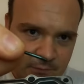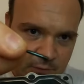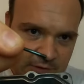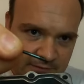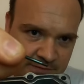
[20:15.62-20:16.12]

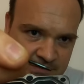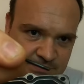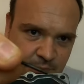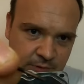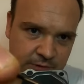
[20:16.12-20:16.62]
we have
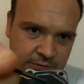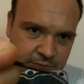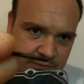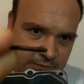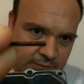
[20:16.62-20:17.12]
this part
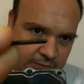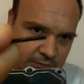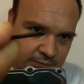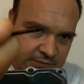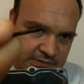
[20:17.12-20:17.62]

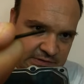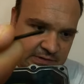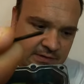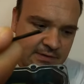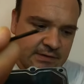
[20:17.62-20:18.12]
you
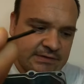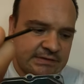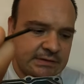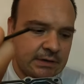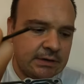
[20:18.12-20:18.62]
see
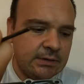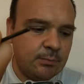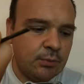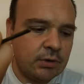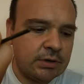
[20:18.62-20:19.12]
this tiny
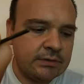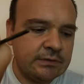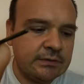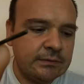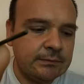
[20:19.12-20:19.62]
part